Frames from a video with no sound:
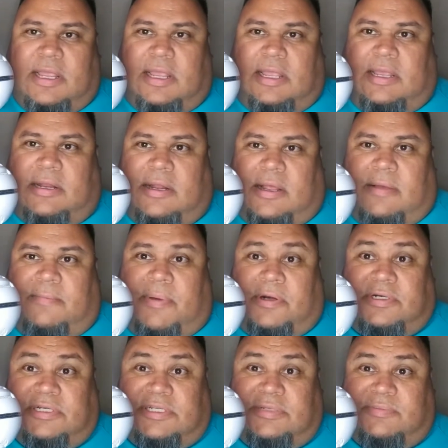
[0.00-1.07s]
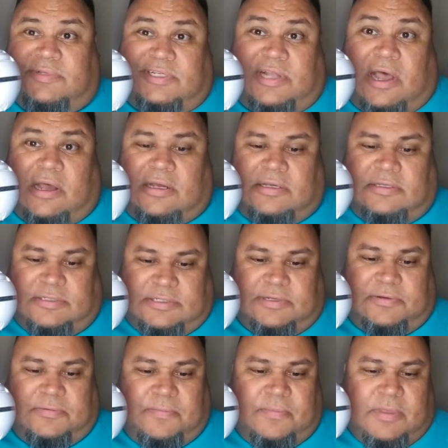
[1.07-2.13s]
and uh, purchase some stock.
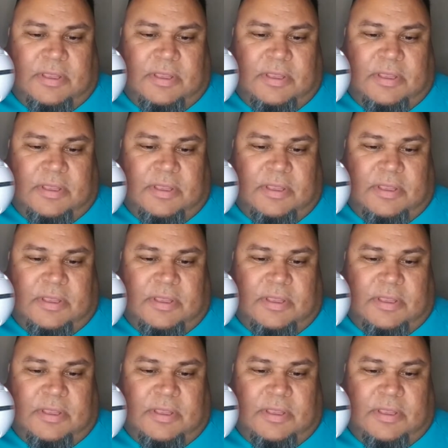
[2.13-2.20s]
So,